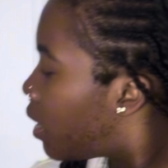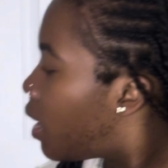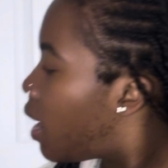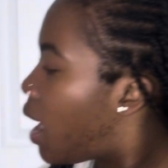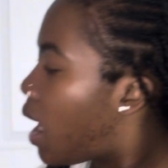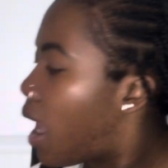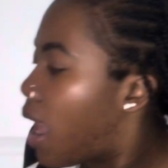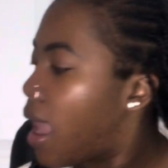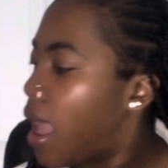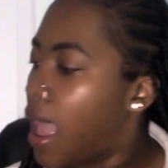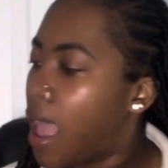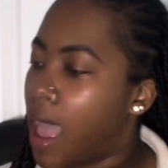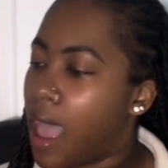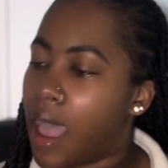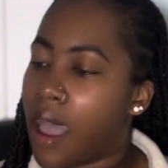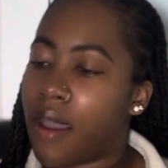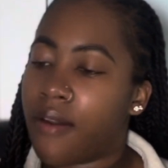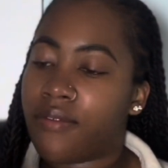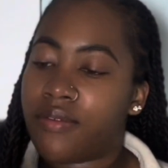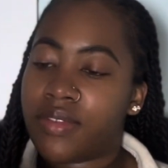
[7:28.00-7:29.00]
I
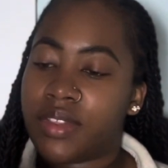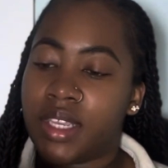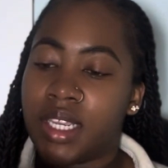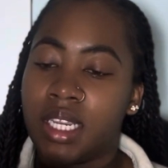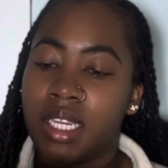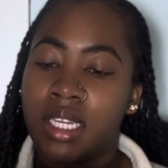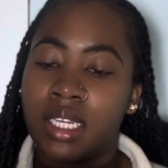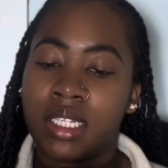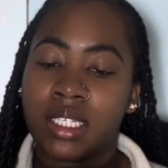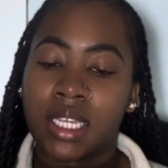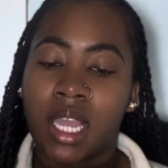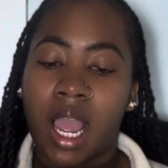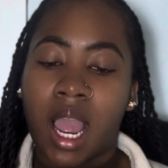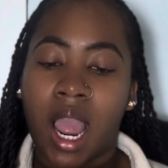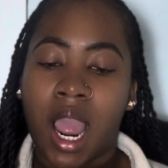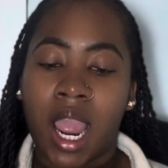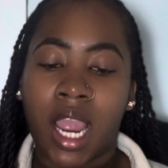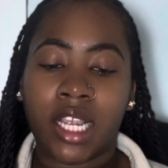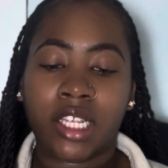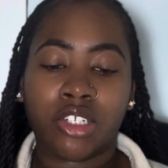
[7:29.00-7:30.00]
have these
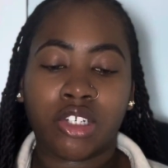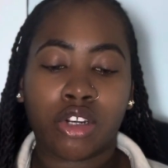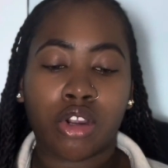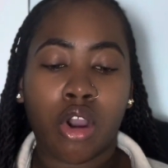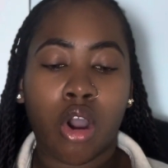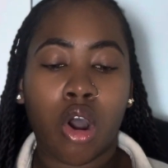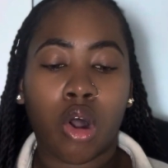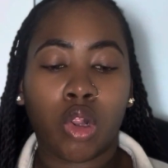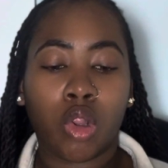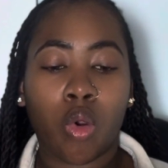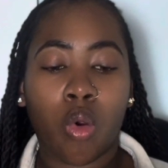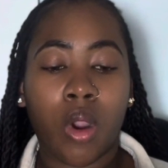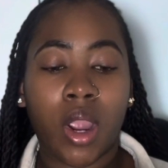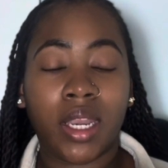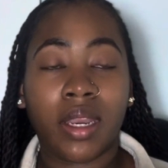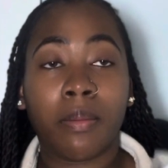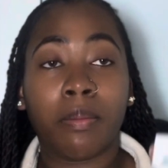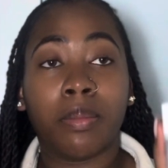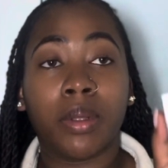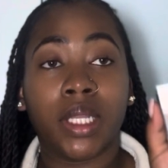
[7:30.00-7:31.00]

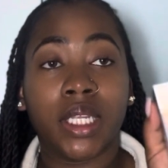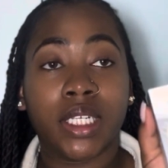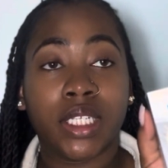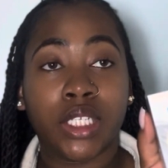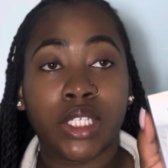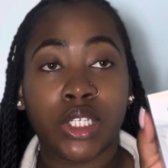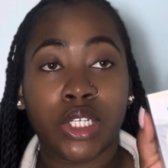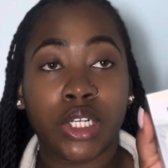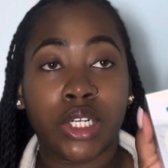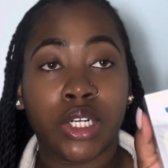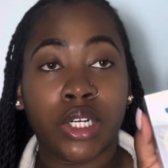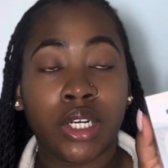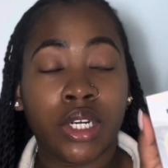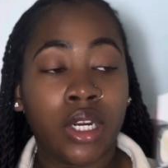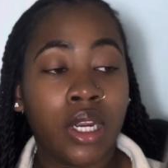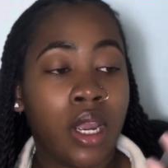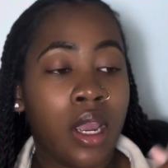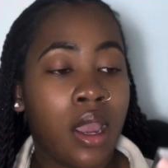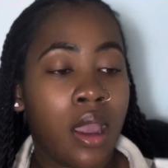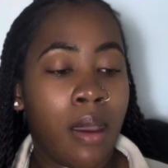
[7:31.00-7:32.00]
hydrocolloid blister
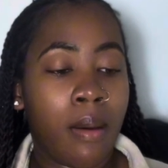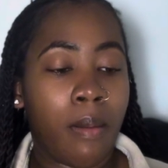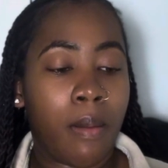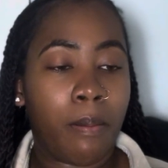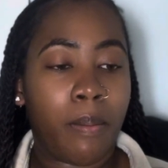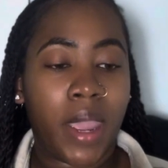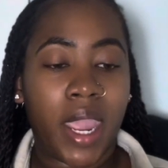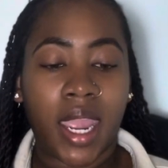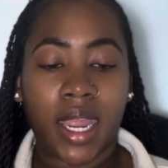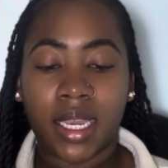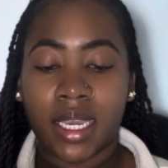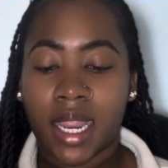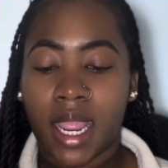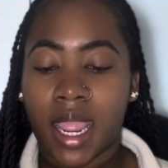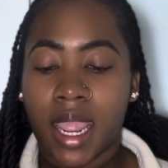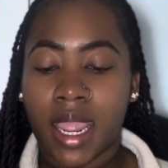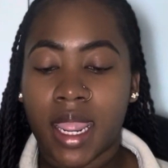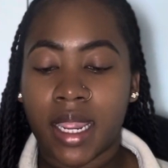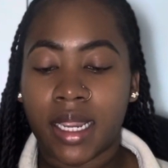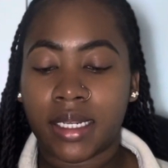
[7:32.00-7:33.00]

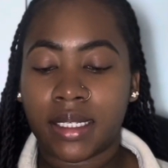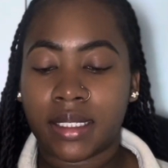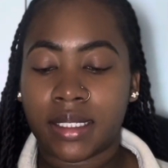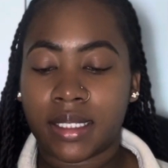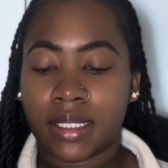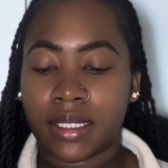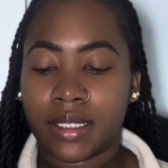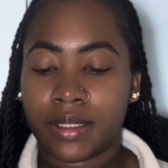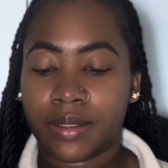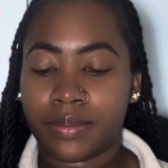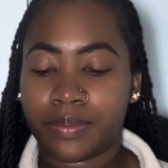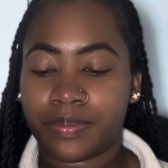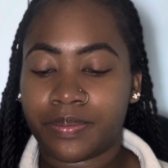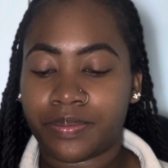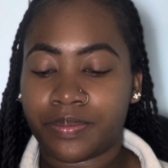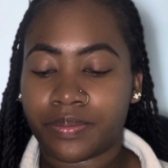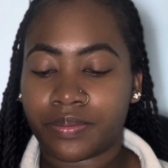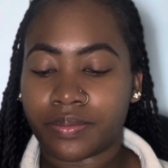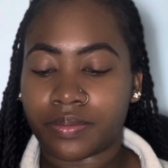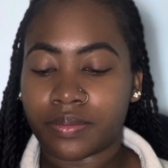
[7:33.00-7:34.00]
Band-Aids.
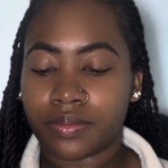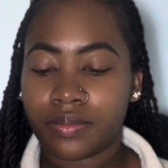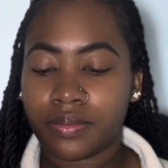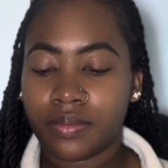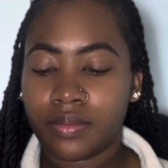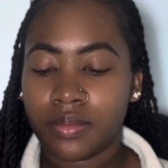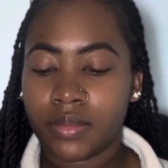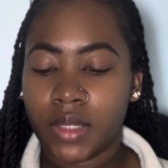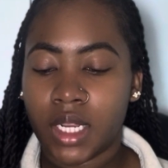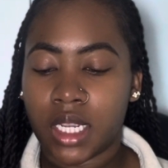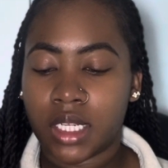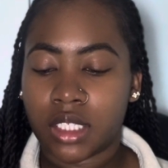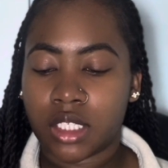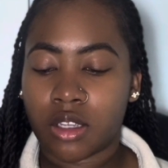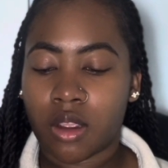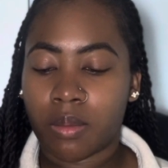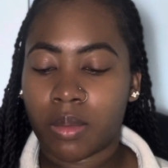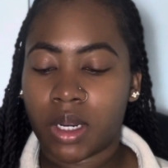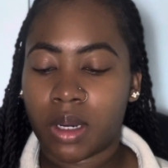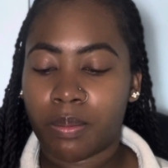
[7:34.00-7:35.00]
And so
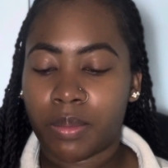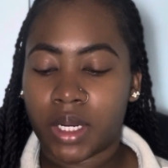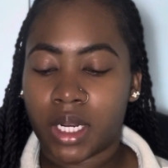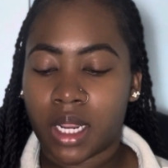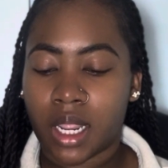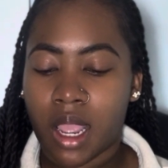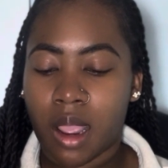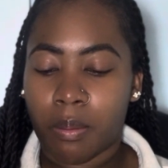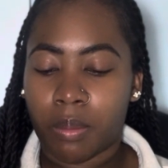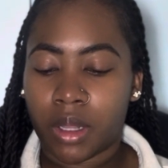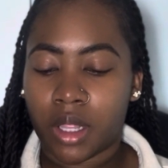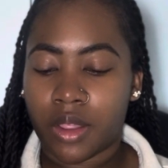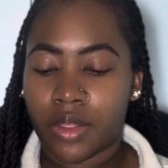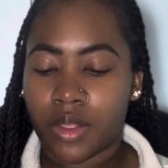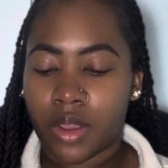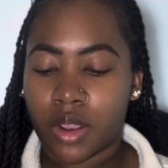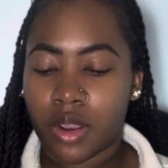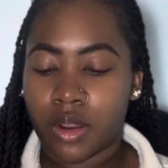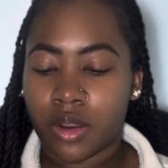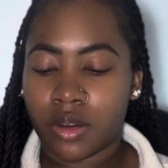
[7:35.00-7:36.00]
I'm going to put a couple of
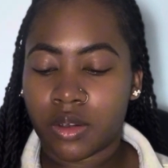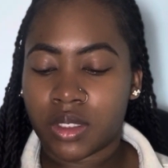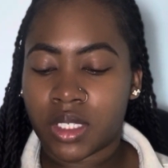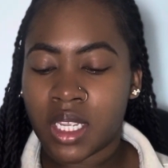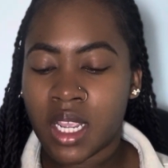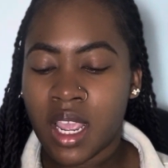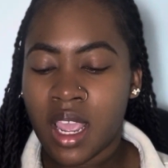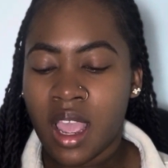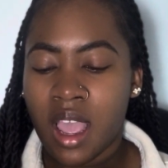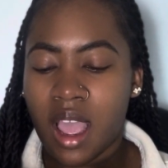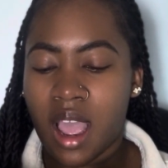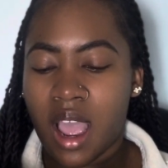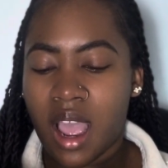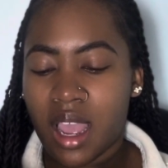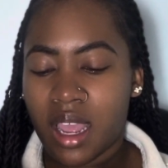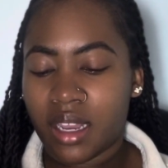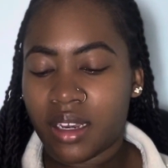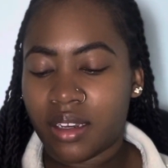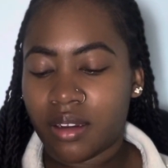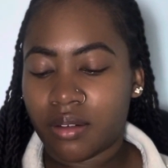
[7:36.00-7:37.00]
those.
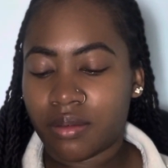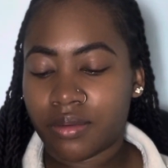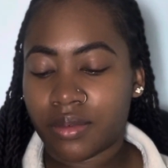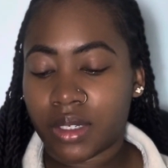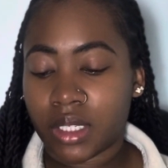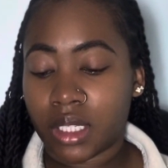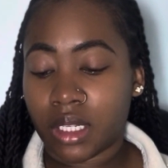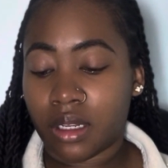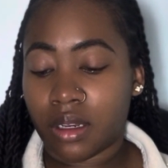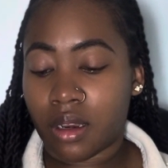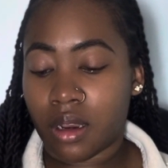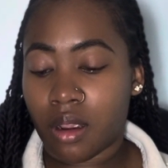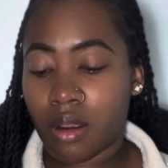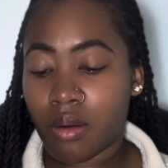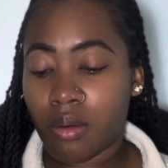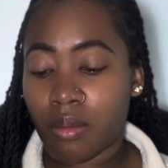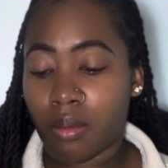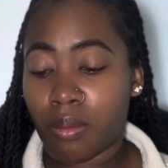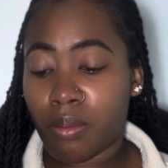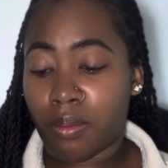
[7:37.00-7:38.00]
I don't really
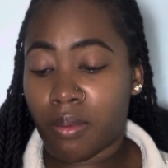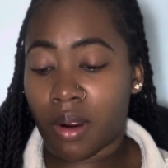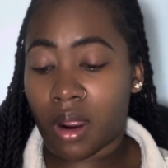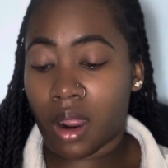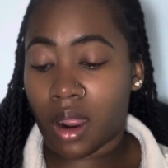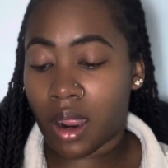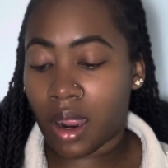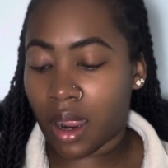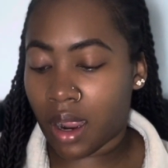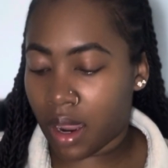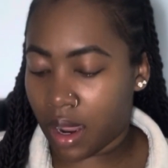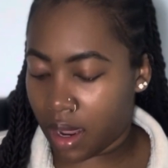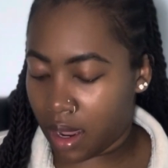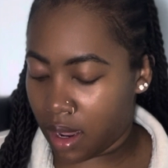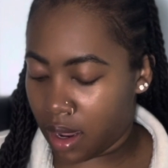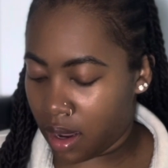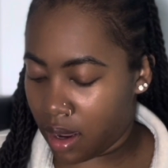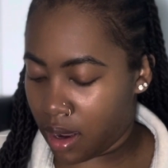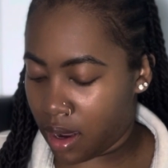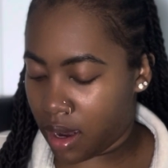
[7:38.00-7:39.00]
know
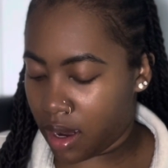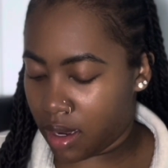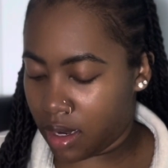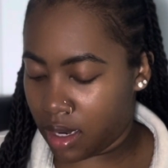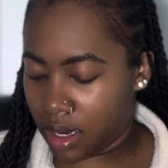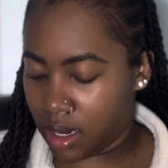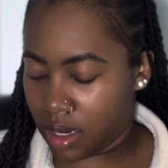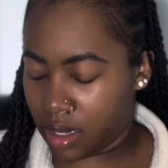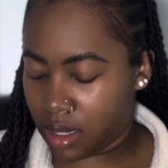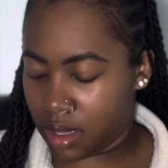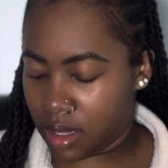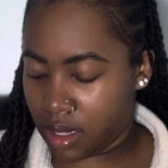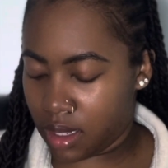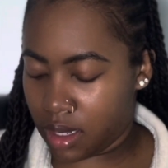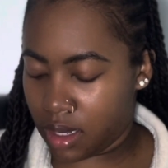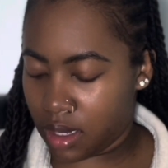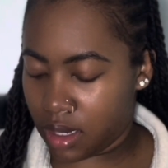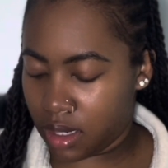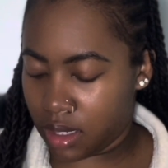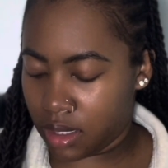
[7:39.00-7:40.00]
why I needed
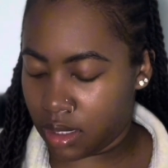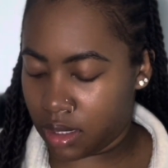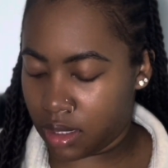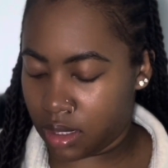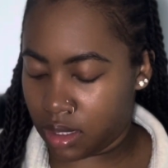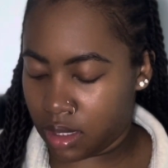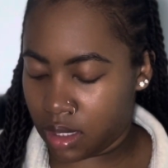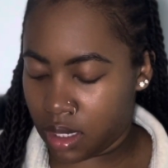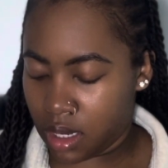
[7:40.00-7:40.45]
these,